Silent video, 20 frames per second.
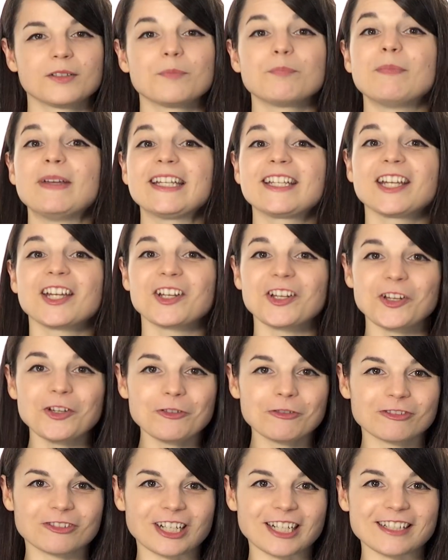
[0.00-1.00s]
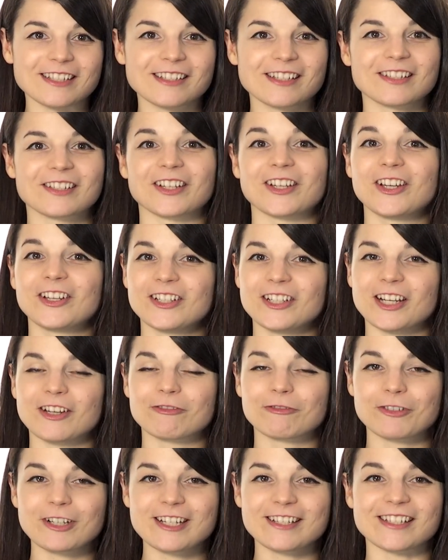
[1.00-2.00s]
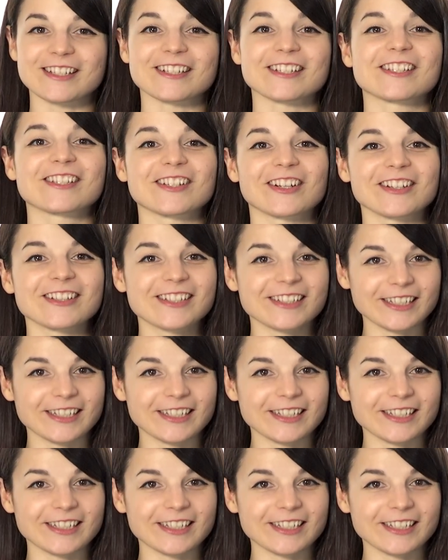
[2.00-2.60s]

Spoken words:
Making new friends is a good enough reason to start